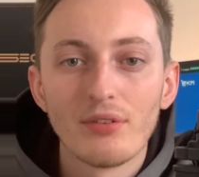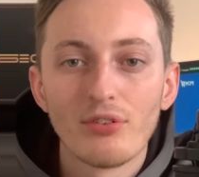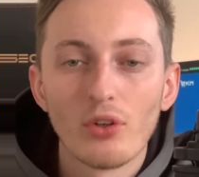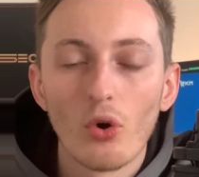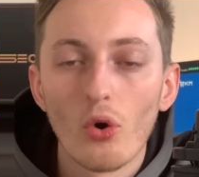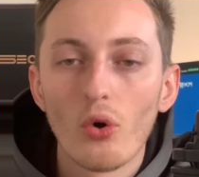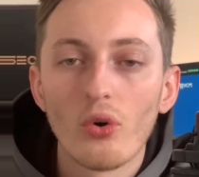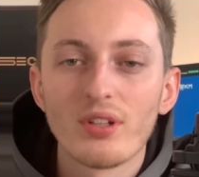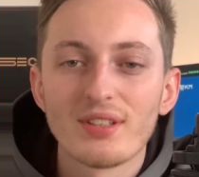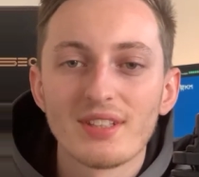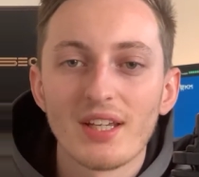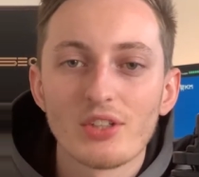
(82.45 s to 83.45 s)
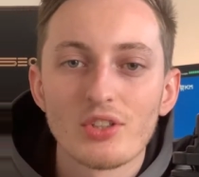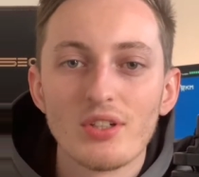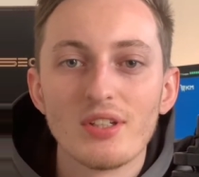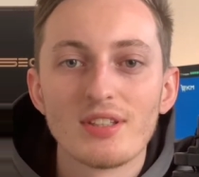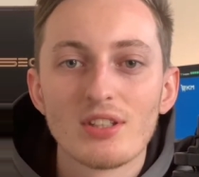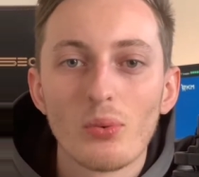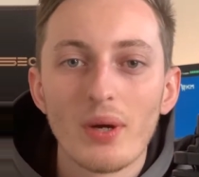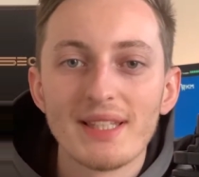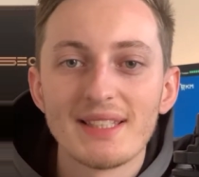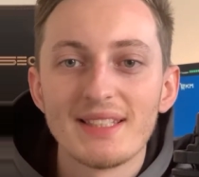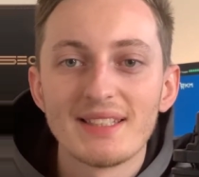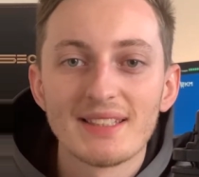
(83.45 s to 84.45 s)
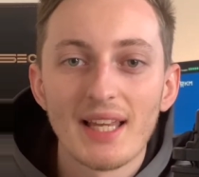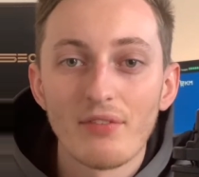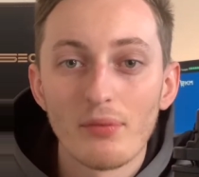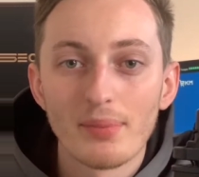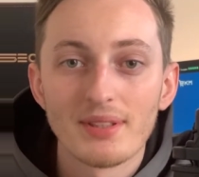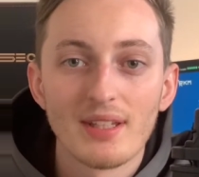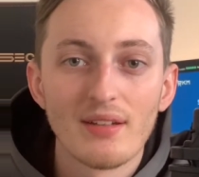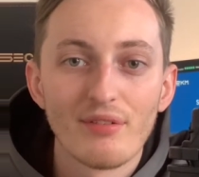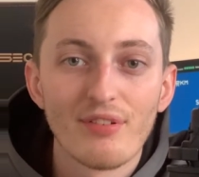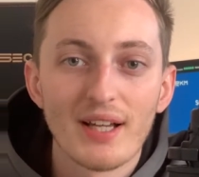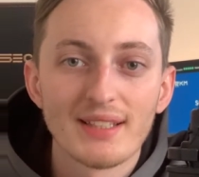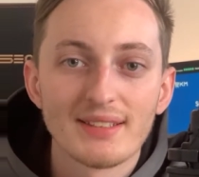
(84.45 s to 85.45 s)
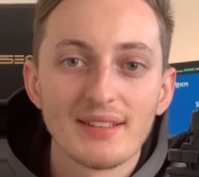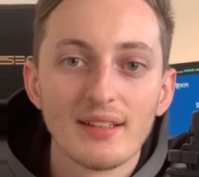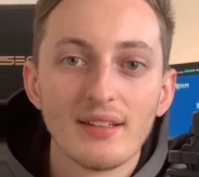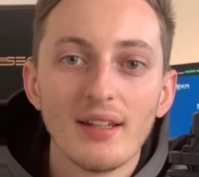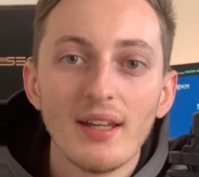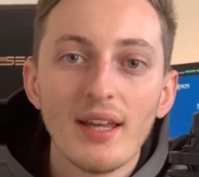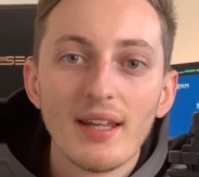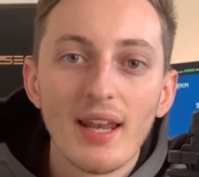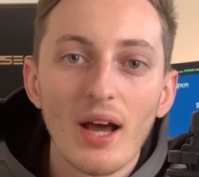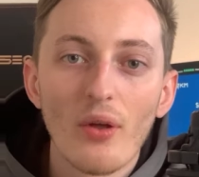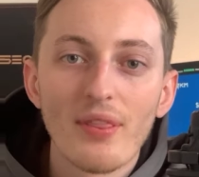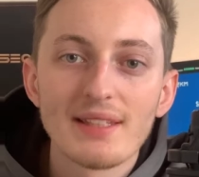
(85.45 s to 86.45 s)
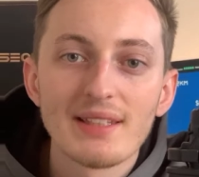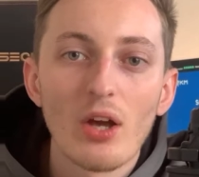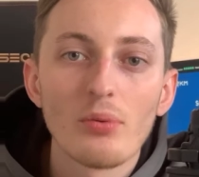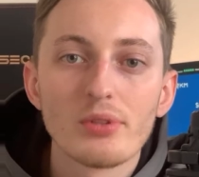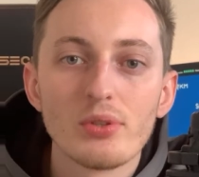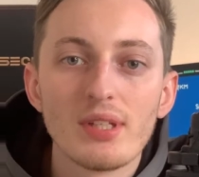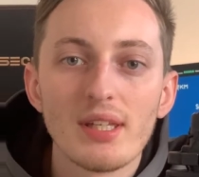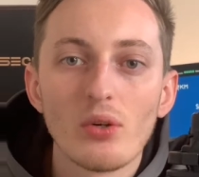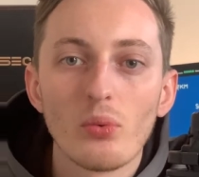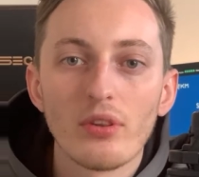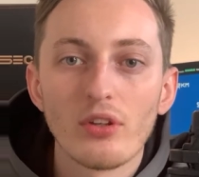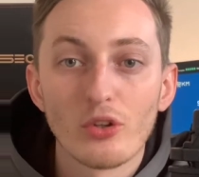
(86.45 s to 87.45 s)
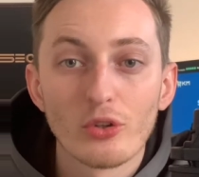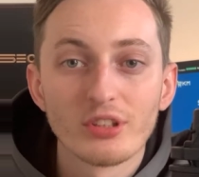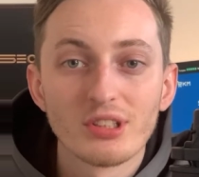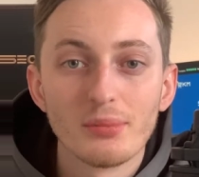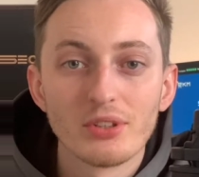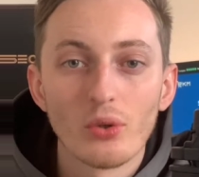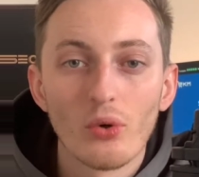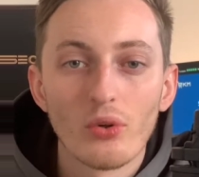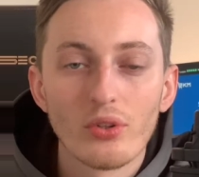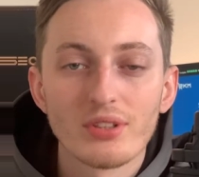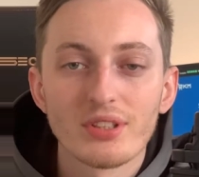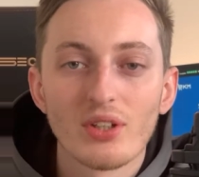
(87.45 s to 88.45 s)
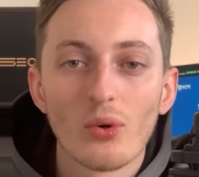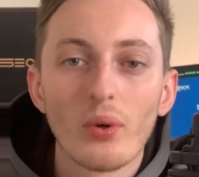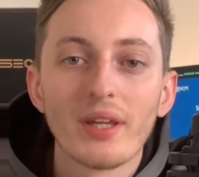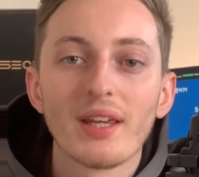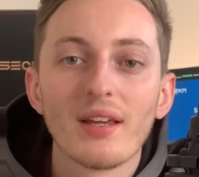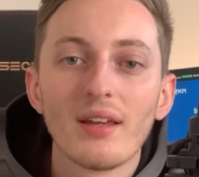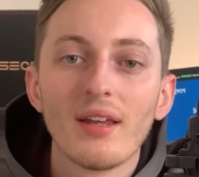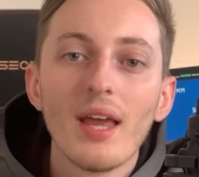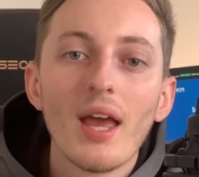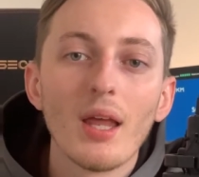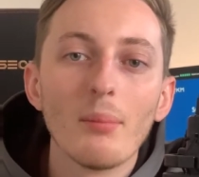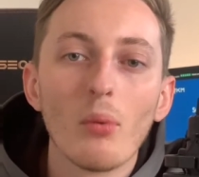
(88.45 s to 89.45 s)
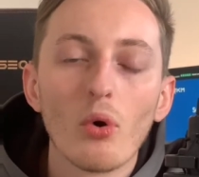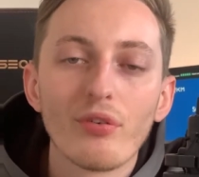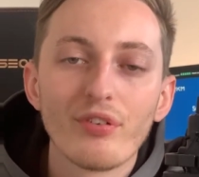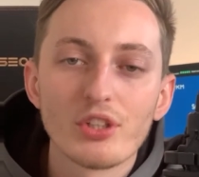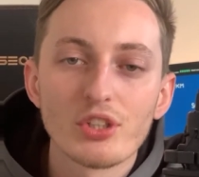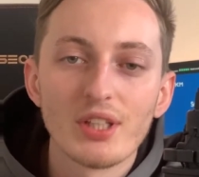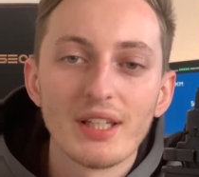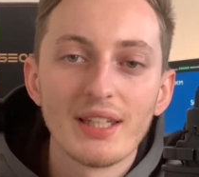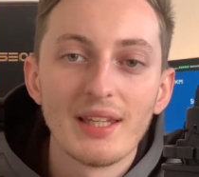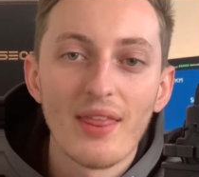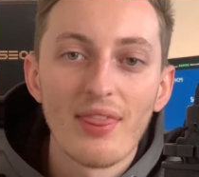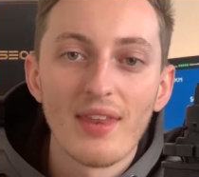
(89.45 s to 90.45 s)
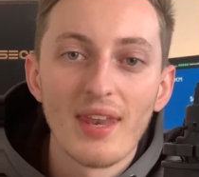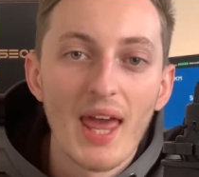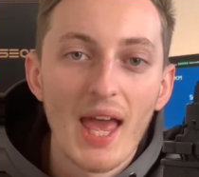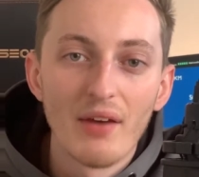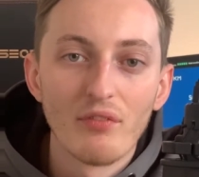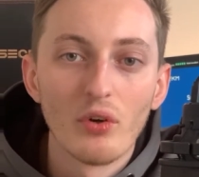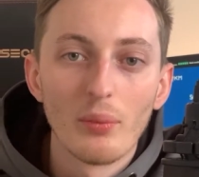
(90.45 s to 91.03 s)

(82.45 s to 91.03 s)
for your order section 27% faster. Now this helps you deal with your customers' orders quicker and more efficiently than ever